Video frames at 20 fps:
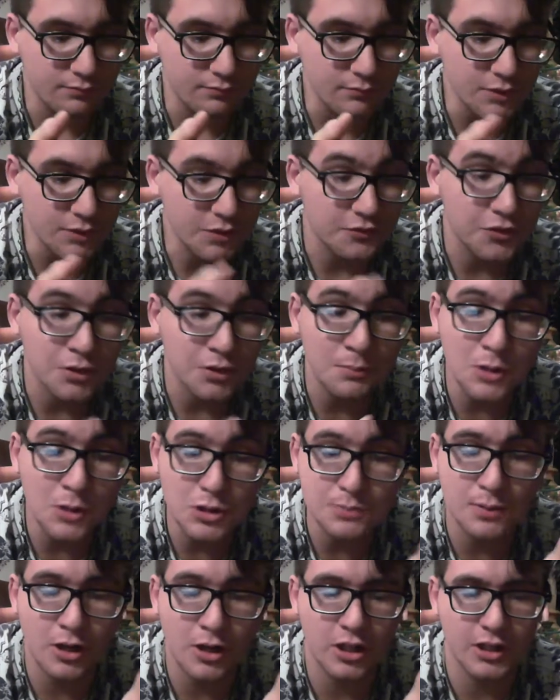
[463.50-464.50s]
for the
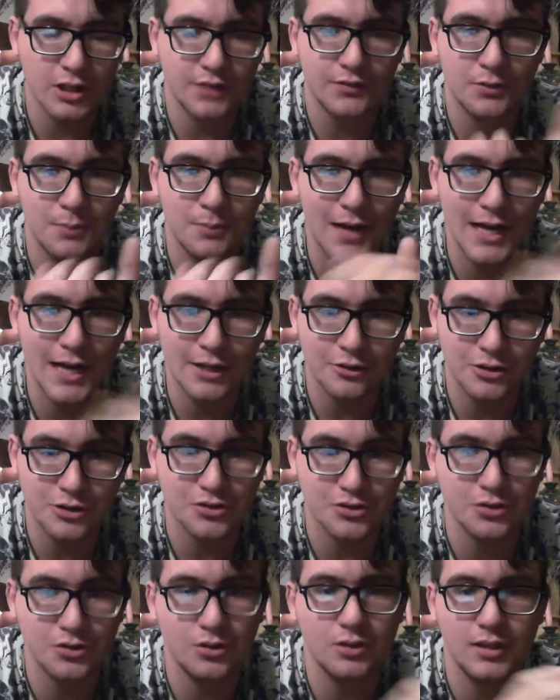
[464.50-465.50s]
most part, if you buy a
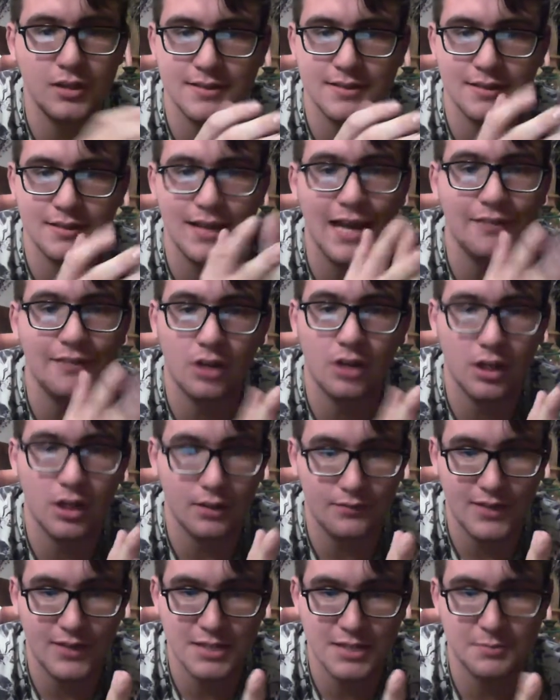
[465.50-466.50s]
crystal, it's a lifelong
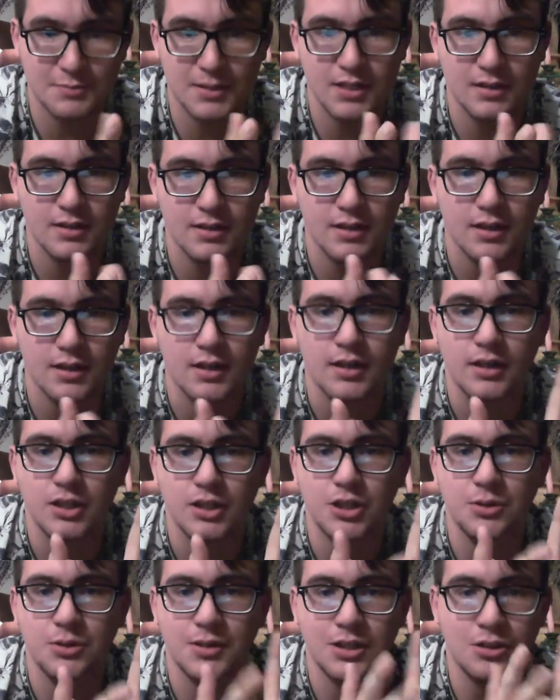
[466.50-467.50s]
investment.
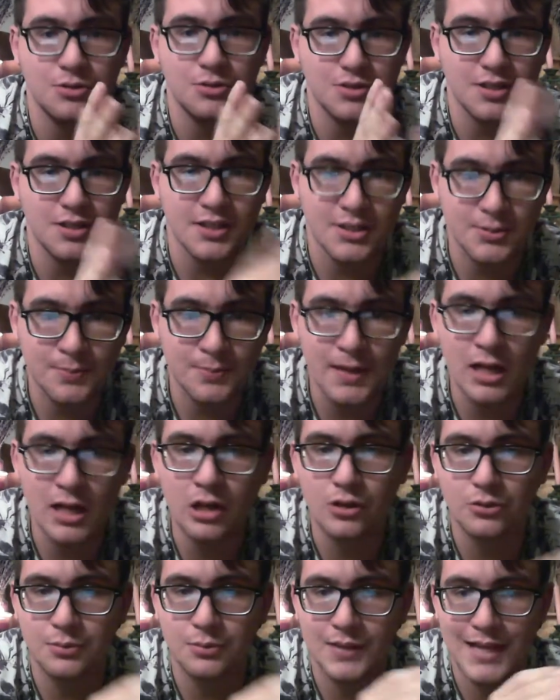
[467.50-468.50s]
You can use it in
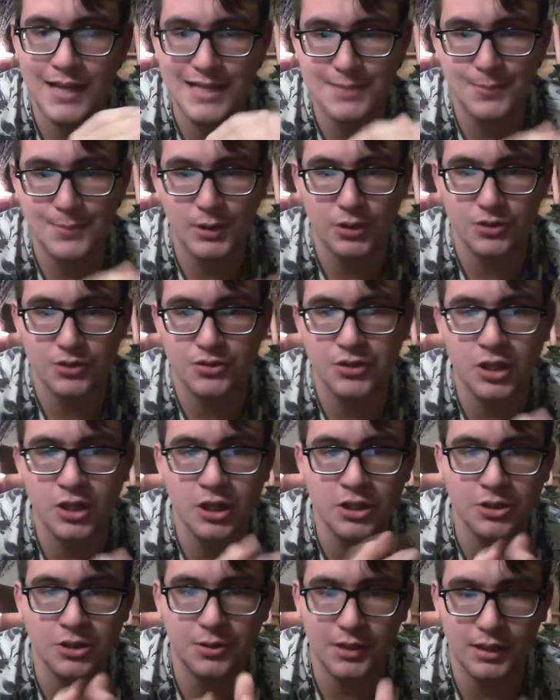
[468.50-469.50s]
spells. When that spell is
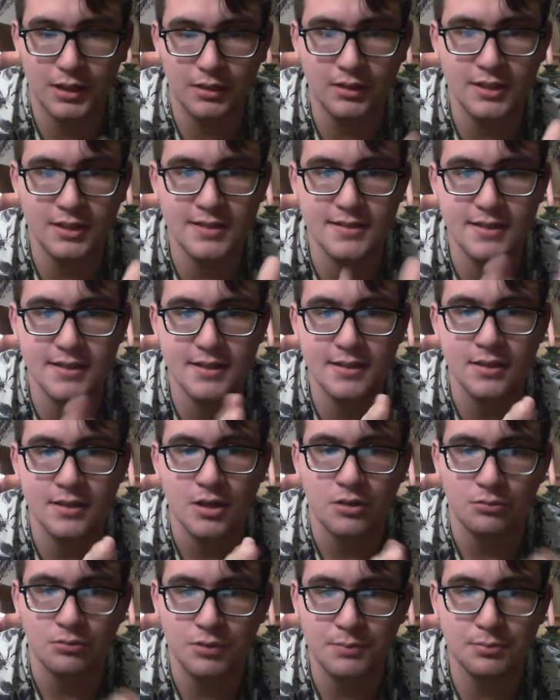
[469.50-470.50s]
done, you can cleanse it,
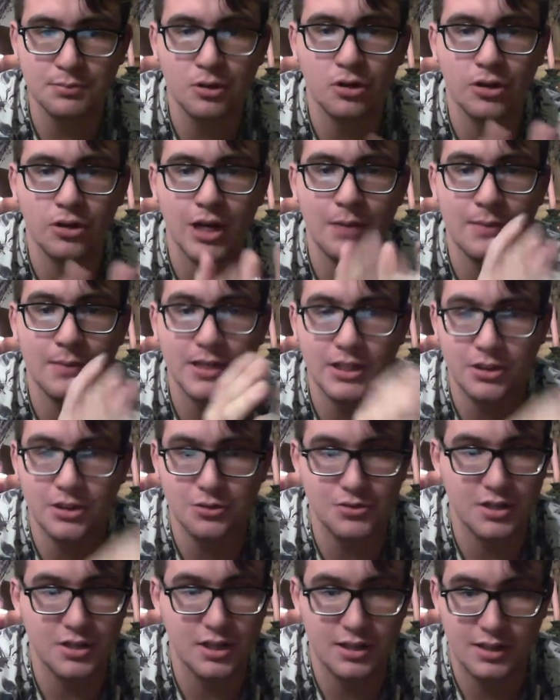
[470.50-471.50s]
reprogram it, and
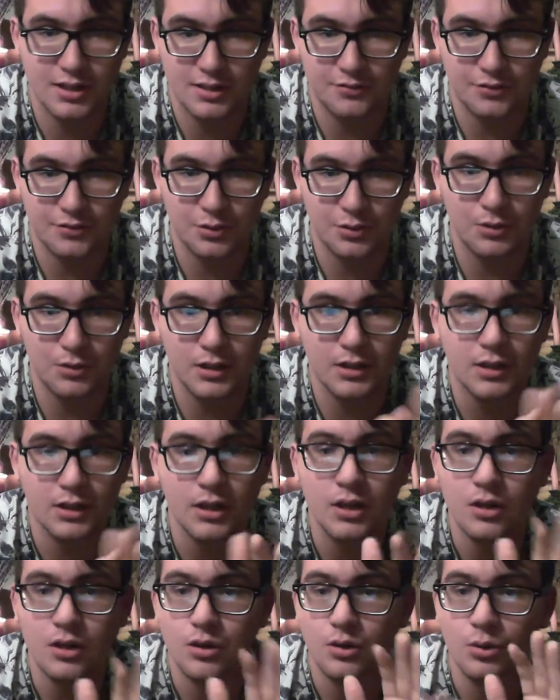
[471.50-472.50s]
use it in a different one.
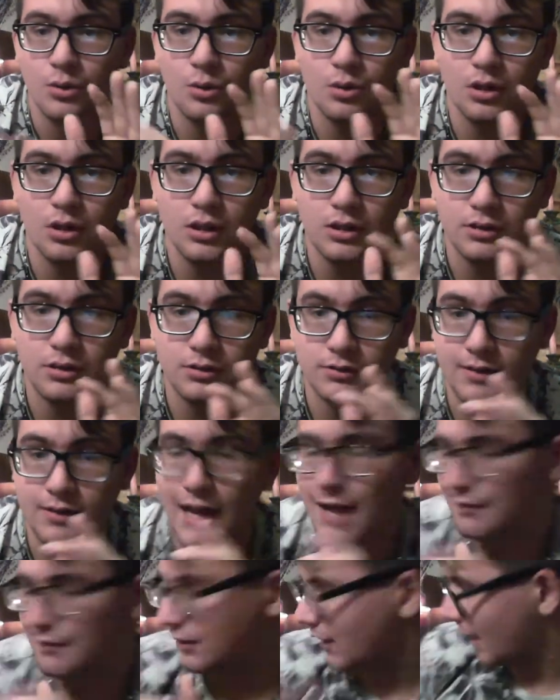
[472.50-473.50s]
Or
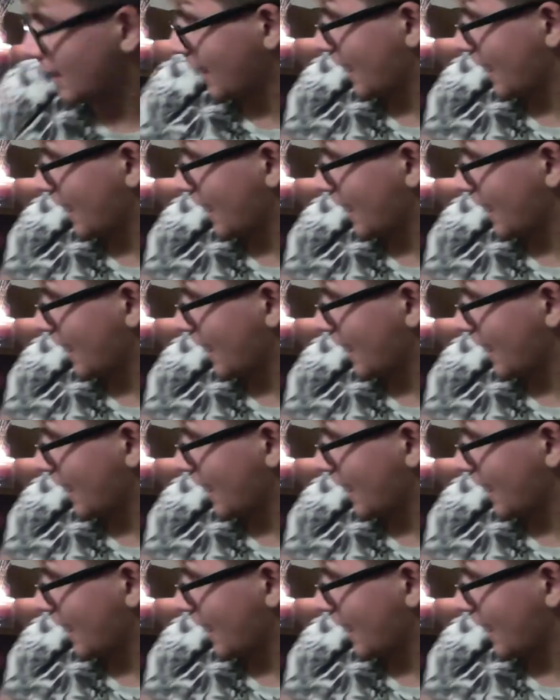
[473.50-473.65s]
have it like I